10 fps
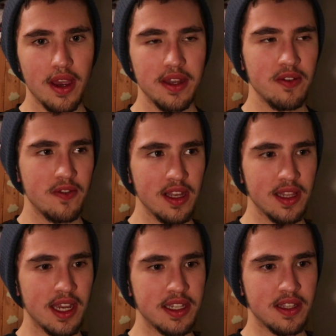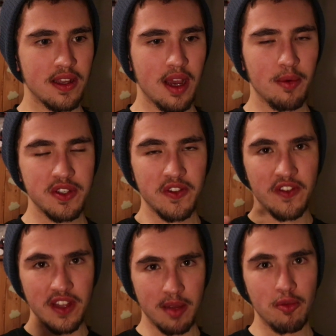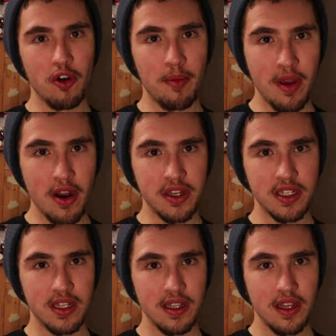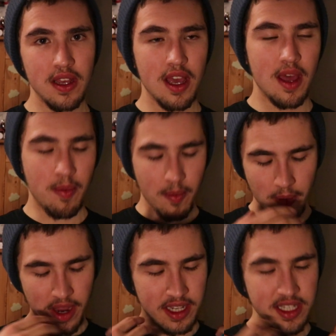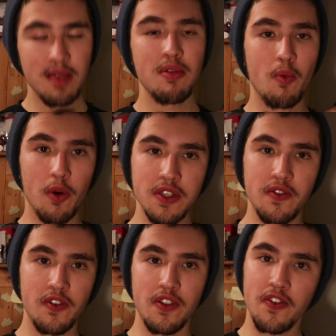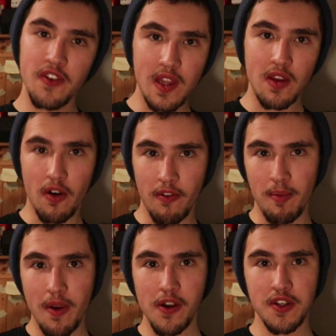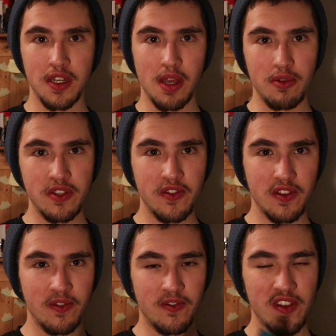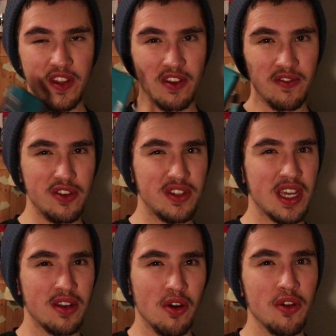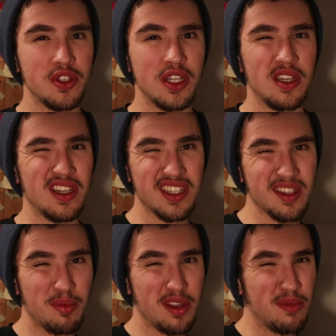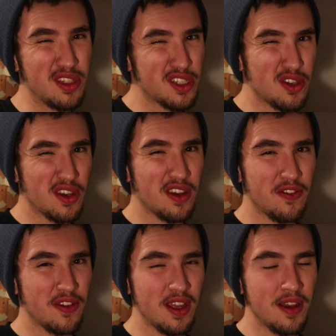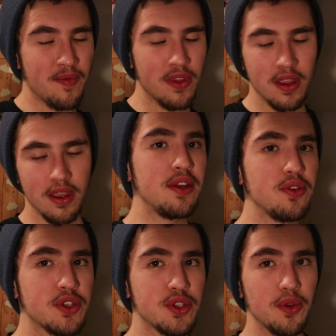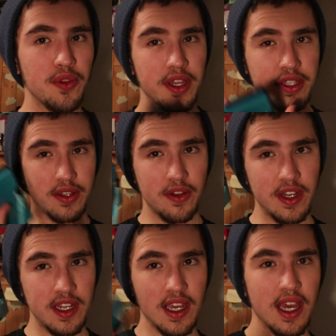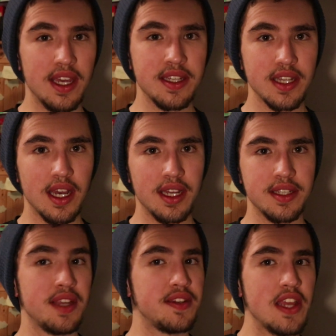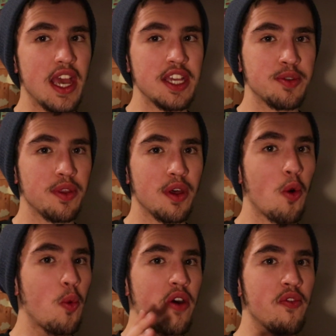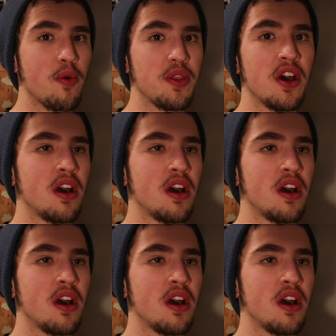I didn't realise that I wasn't feeling more immersed, and my excitement wasn't for the feeling of immersion, it was for the feeling of new technology, and I simply mistook it for that. If Nintendo sold this 3DS as a DS with a whiff with